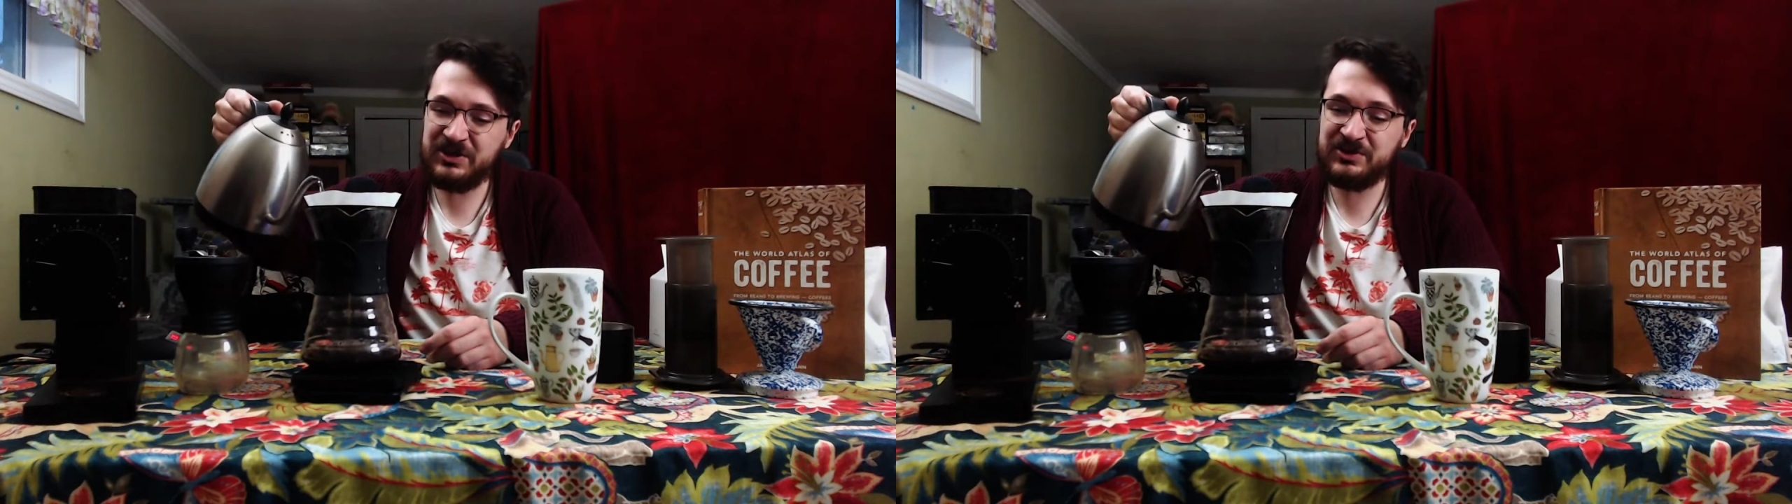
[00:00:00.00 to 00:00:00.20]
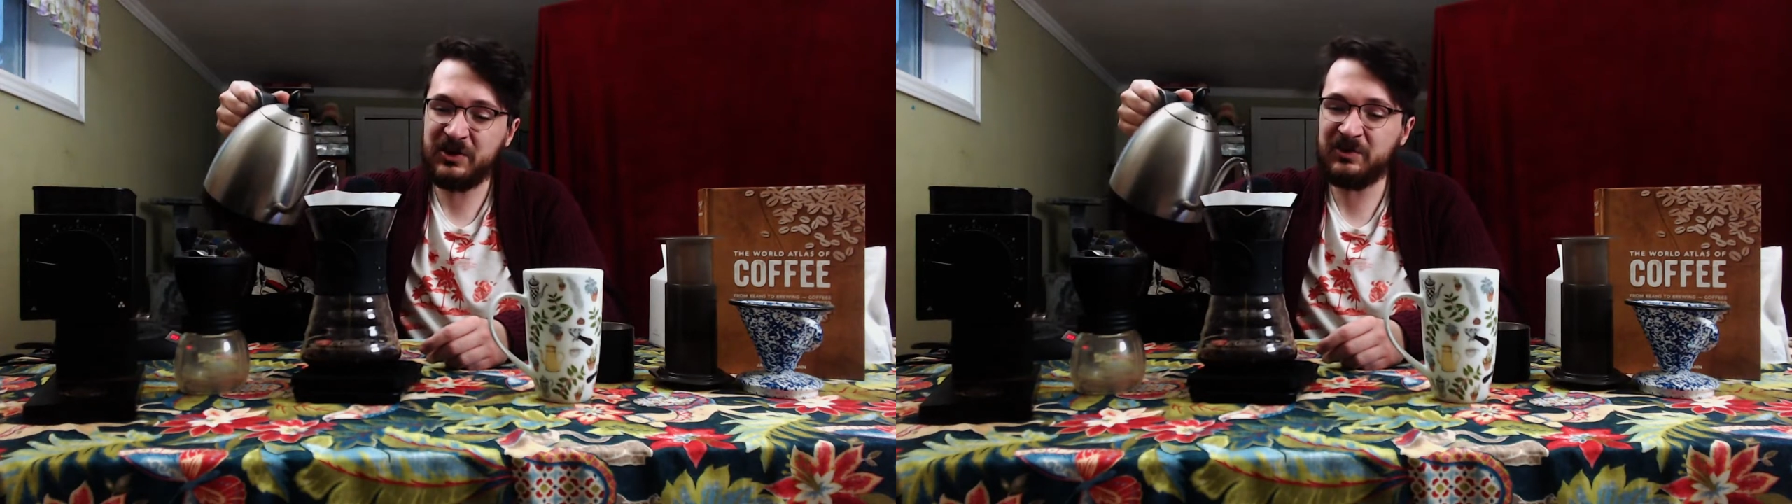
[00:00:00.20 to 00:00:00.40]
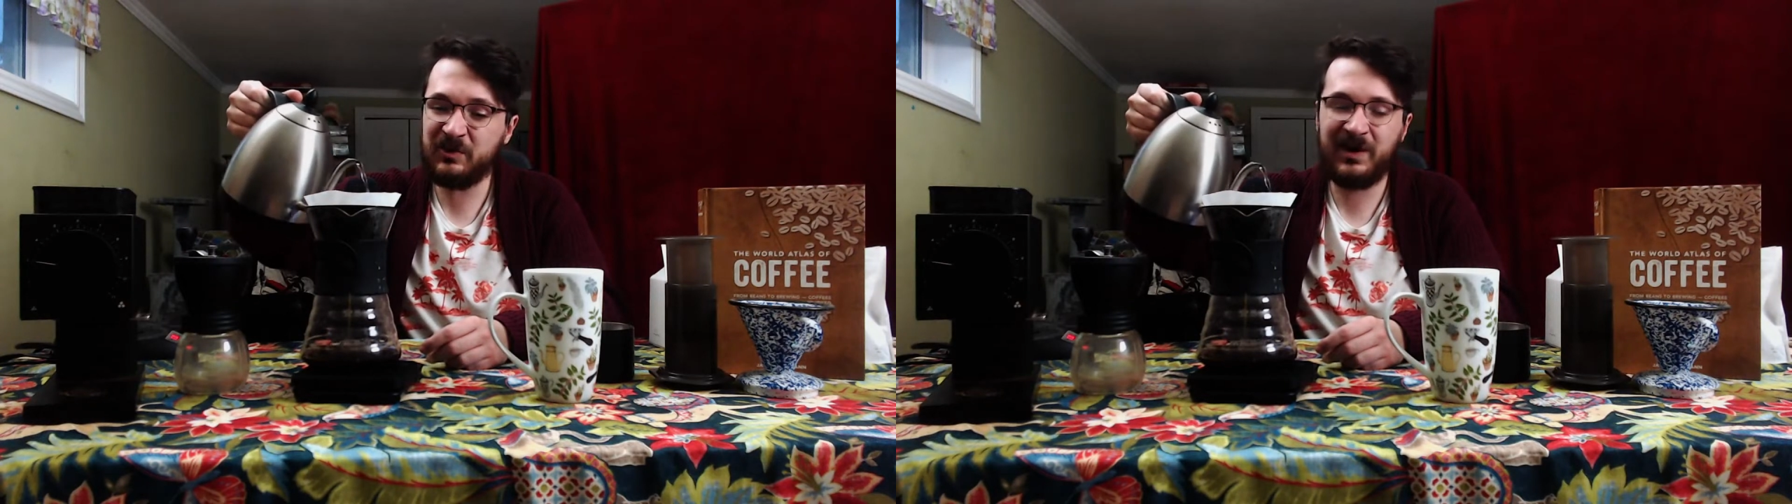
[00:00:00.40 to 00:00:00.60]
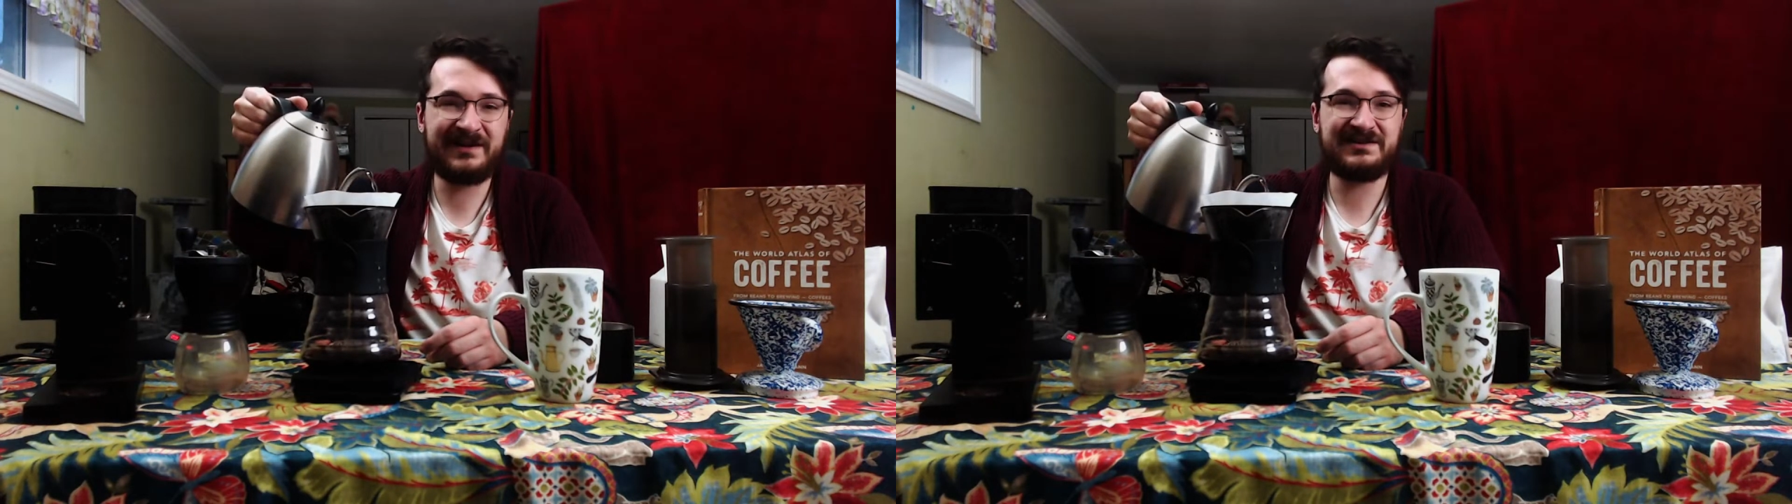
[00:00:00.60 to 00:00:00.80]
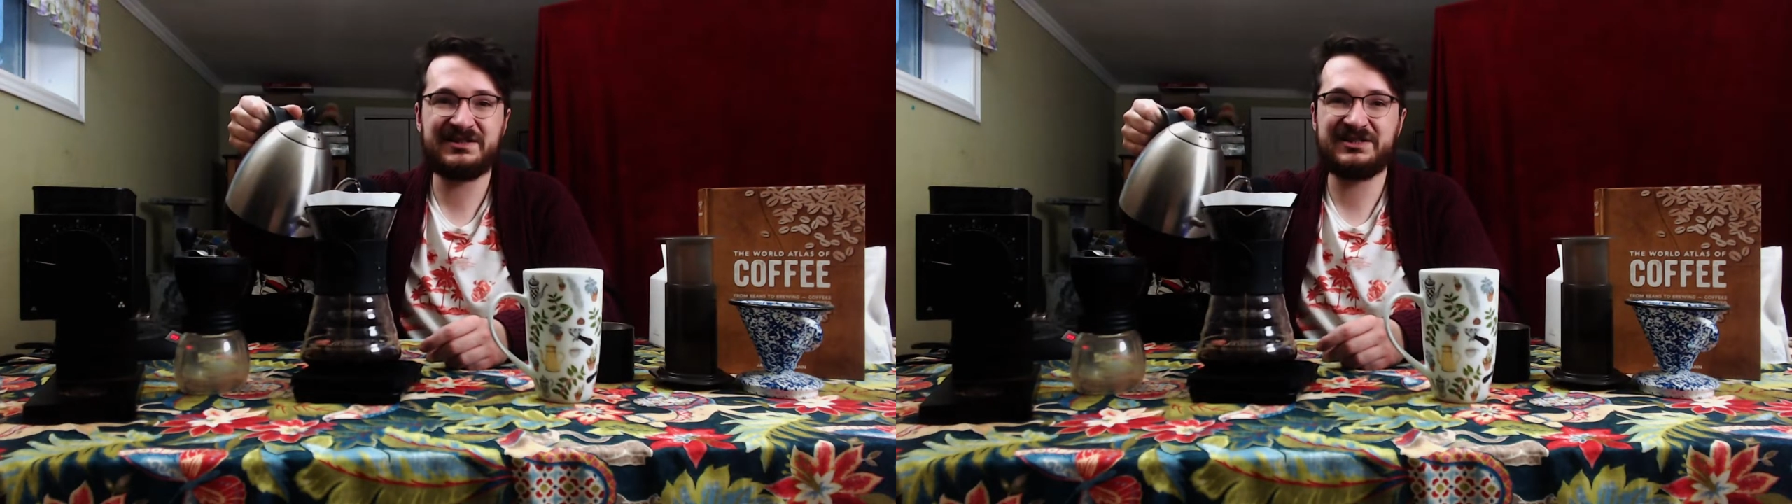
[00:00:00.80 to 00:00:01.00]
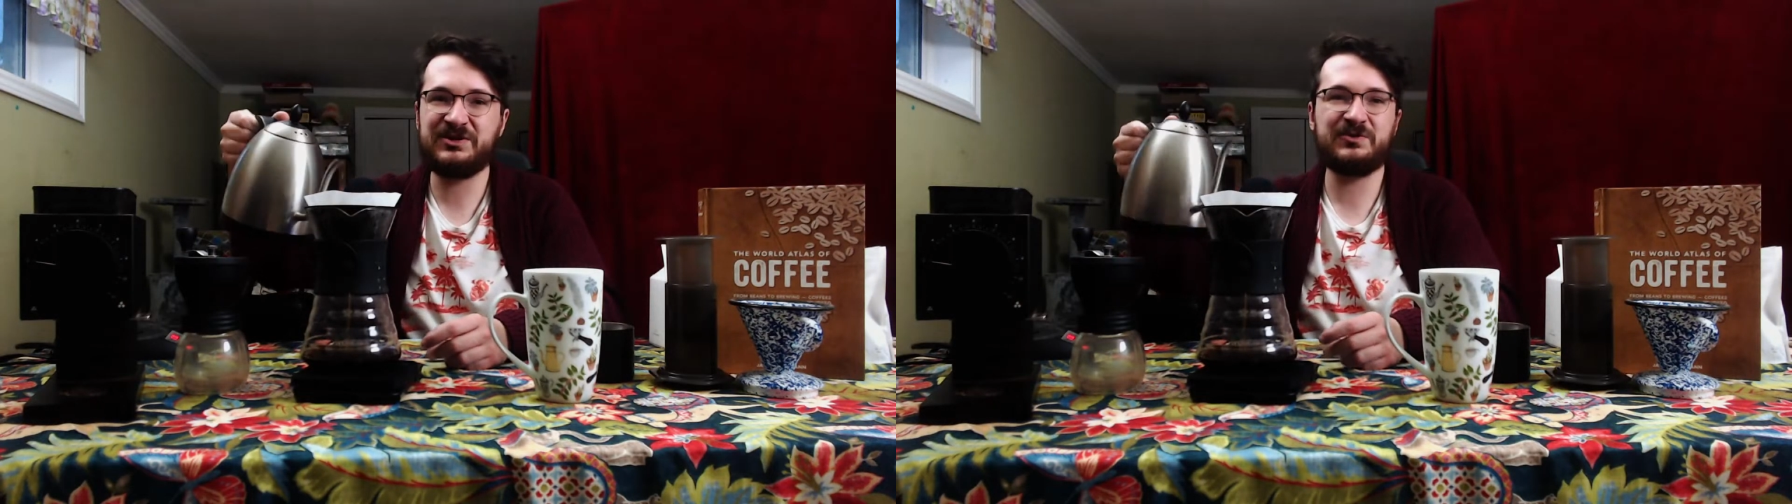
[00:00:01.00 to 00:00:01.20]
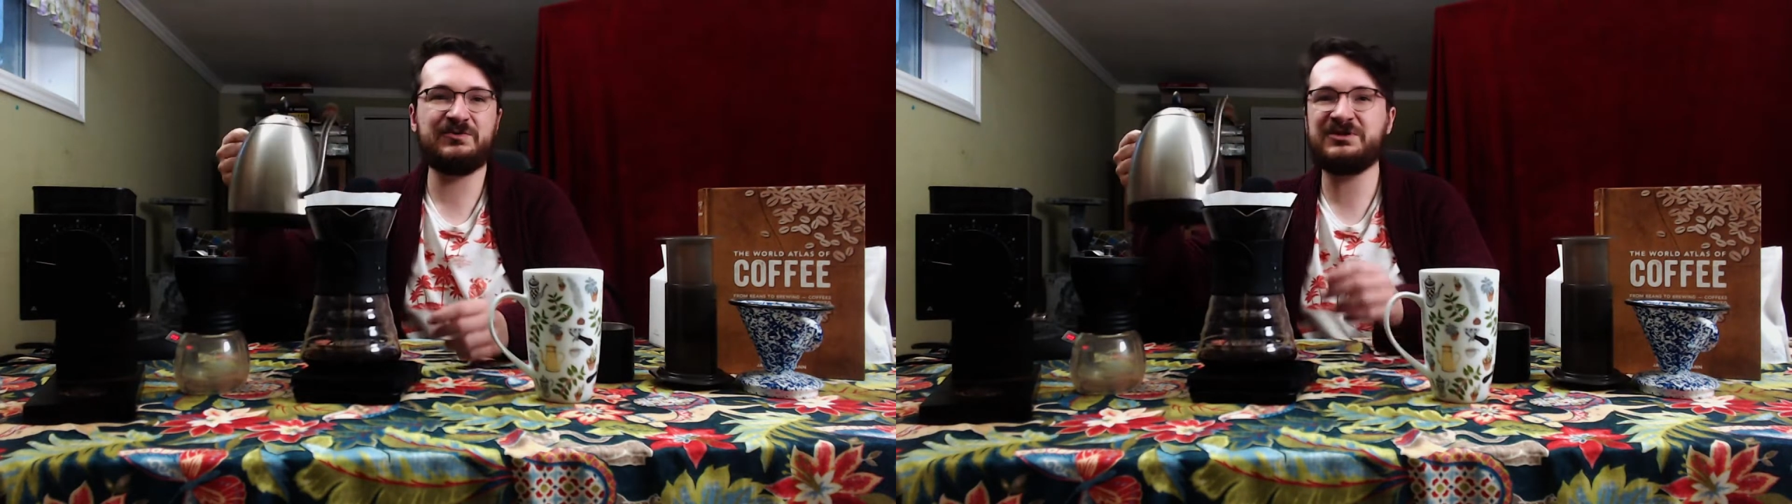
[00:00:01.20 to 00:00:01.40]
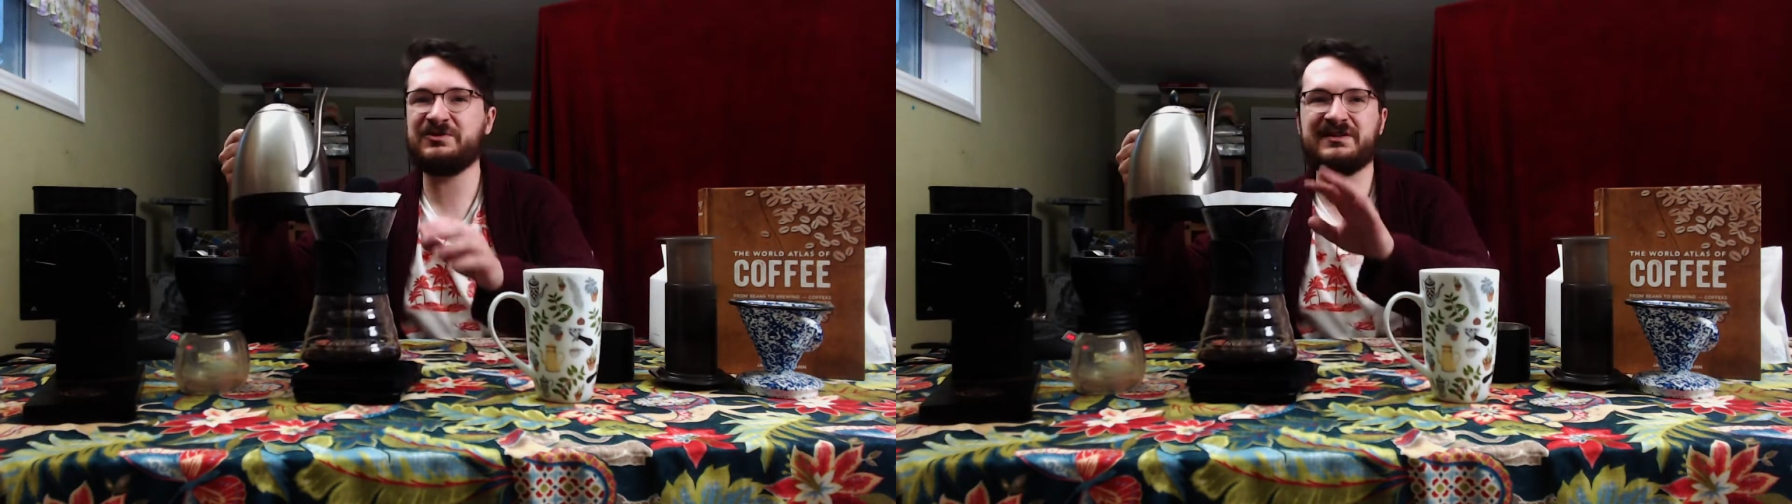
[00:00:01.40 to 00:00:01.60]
don't want to do